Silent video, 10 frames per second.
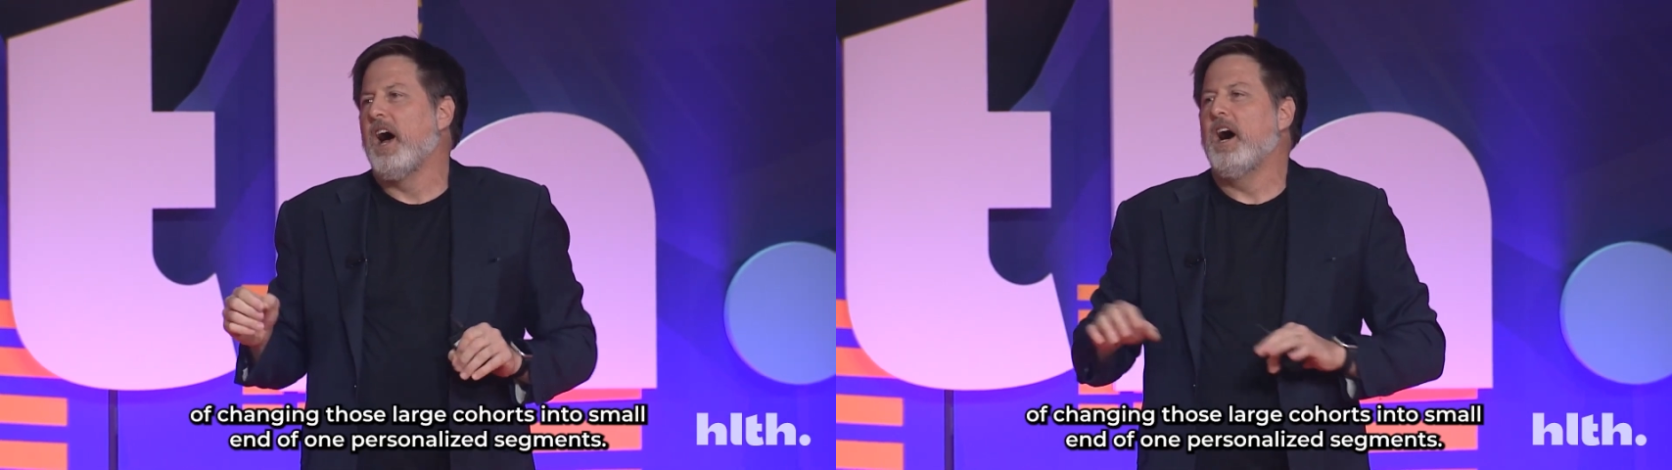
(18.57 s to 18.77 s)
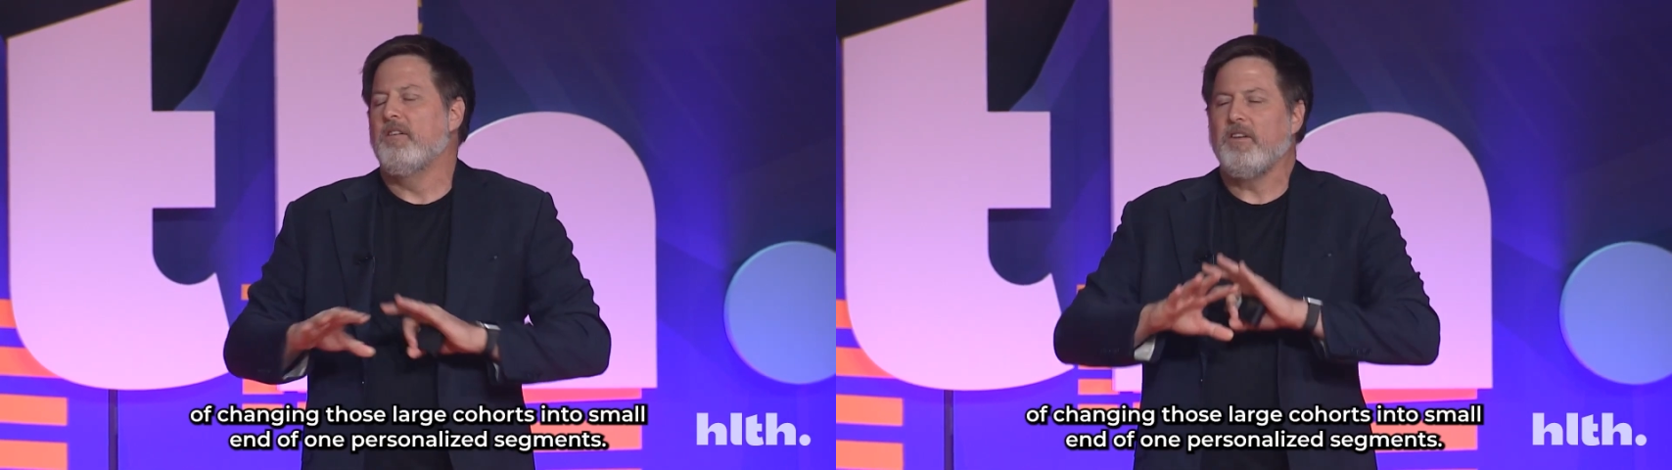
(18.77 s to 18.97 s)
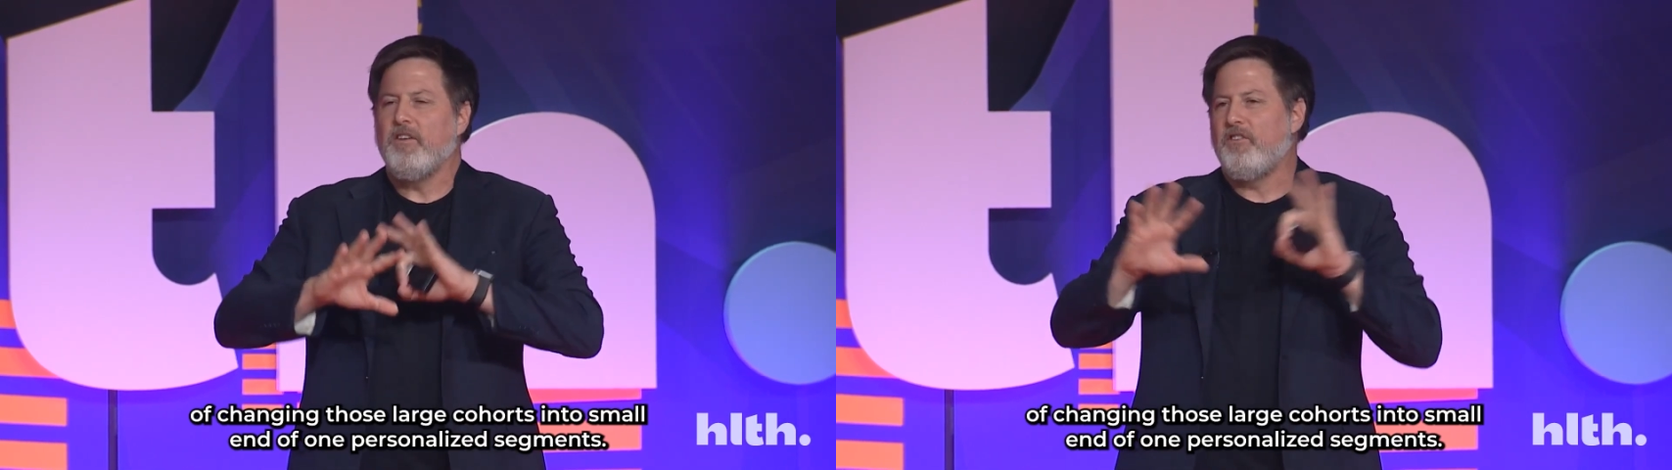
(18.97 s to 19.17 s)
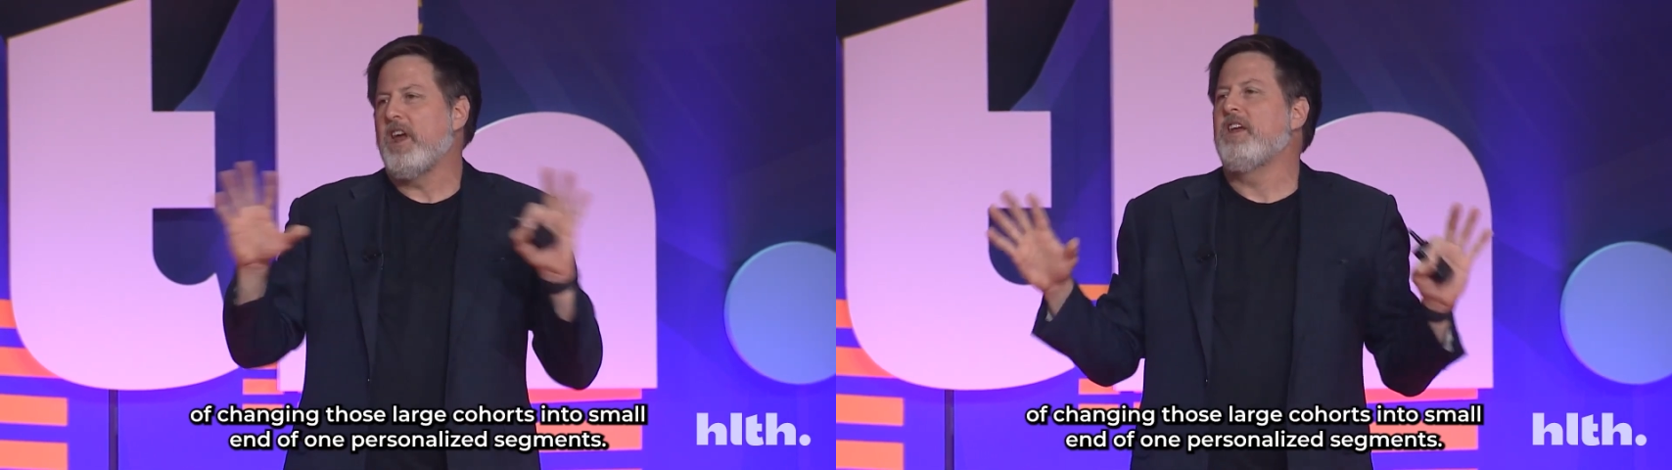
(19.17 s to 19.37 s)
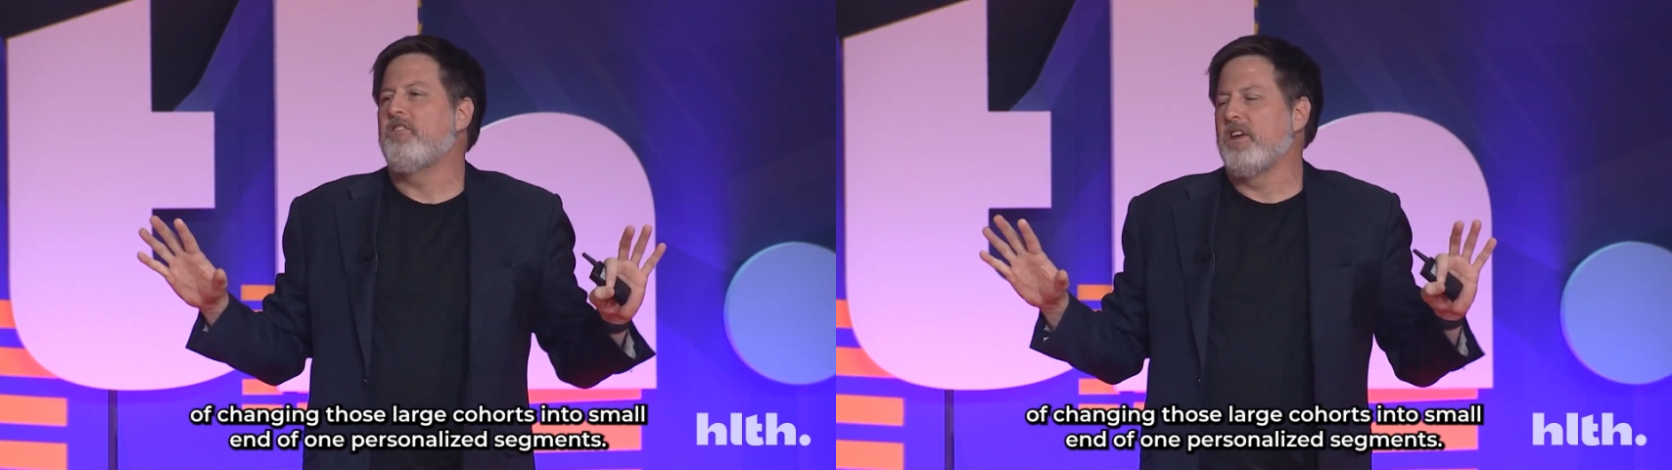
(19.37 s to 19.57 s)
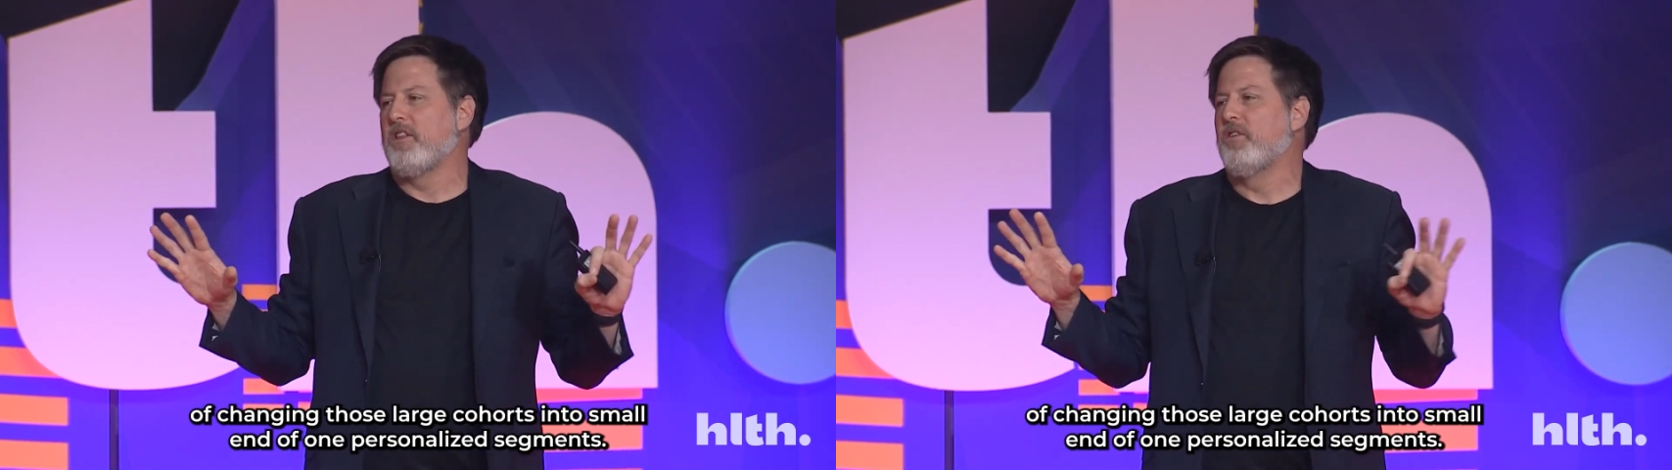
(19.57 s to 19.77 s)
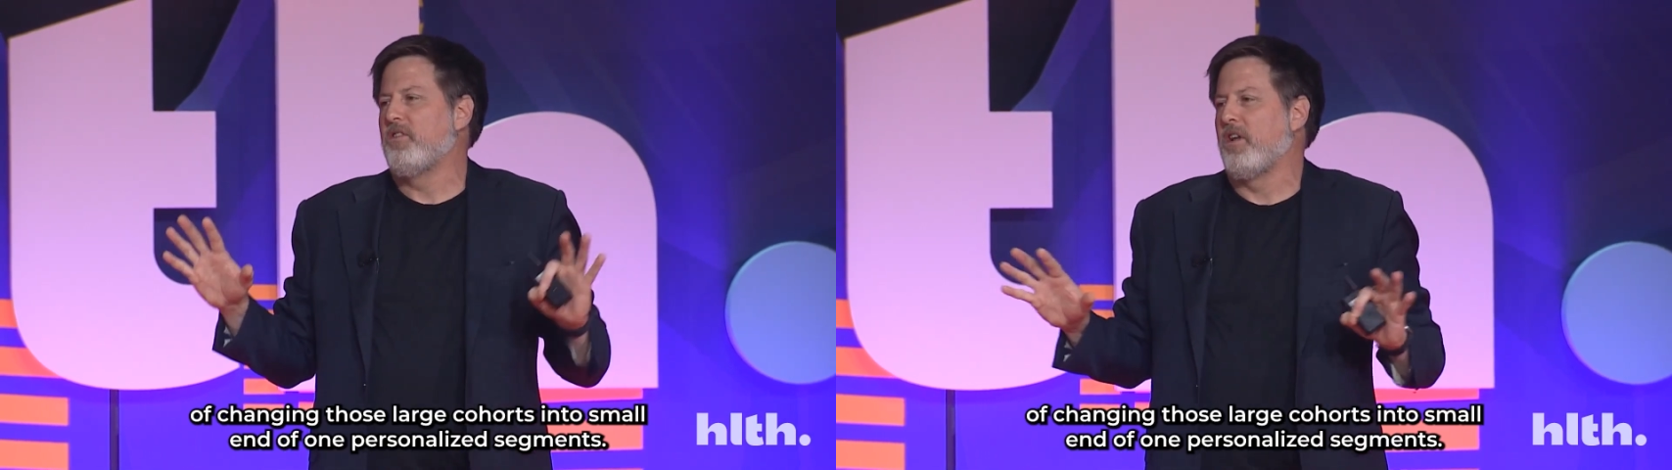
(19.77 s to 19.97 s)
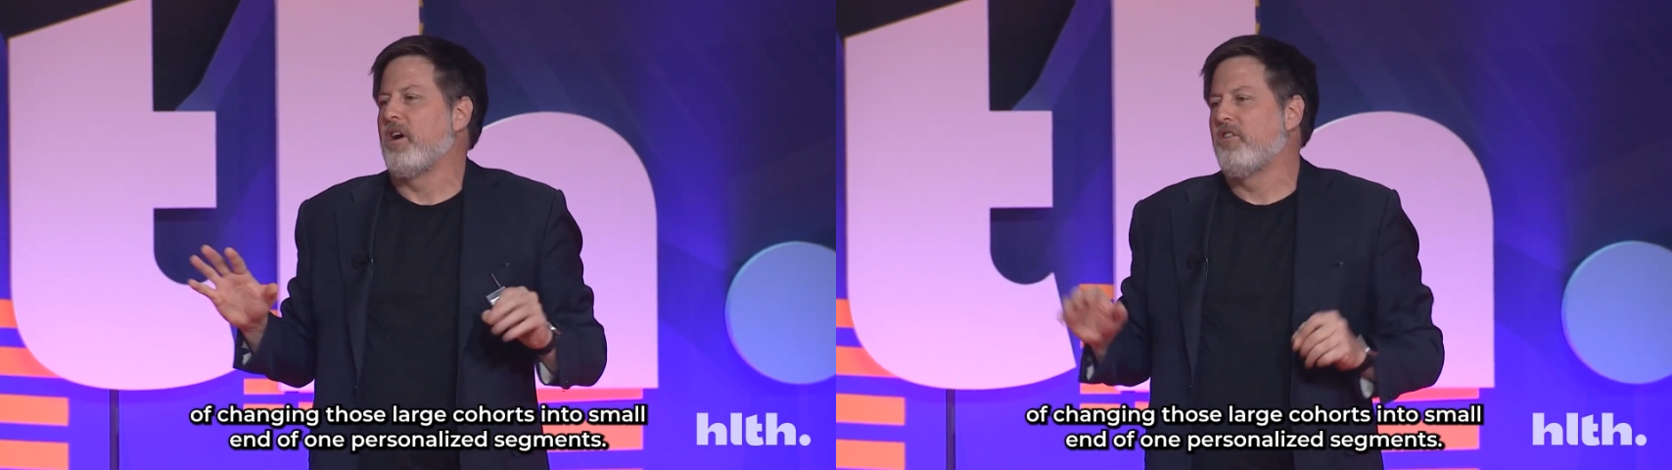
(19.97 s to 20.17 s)
of changing those
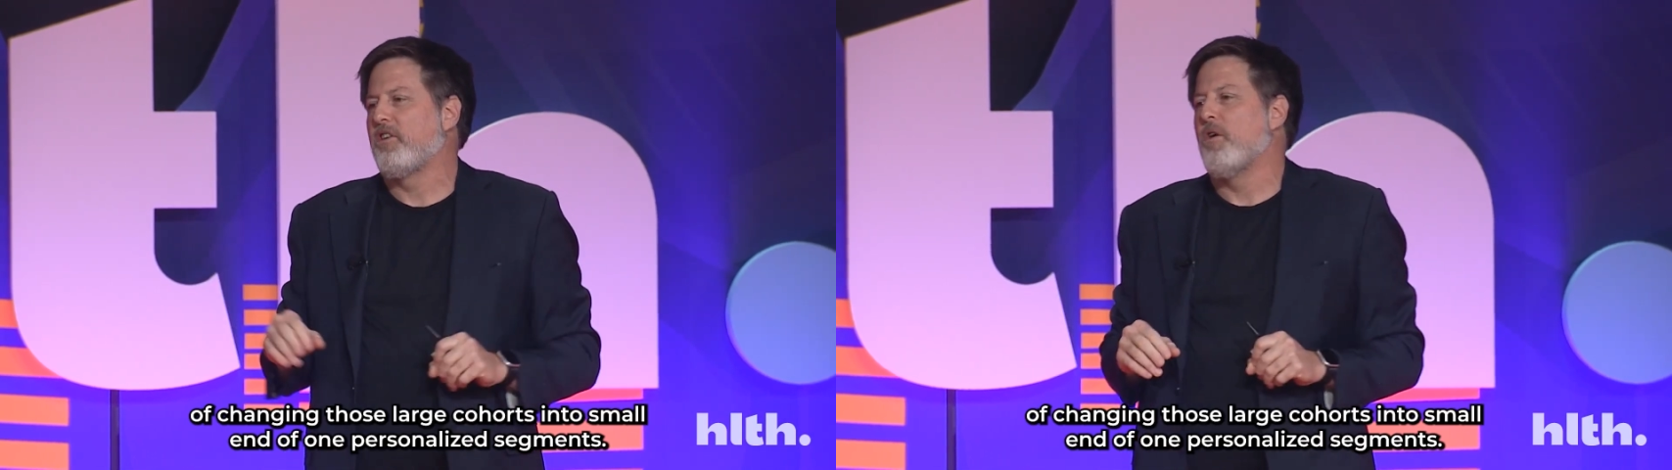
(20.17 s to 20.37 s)
large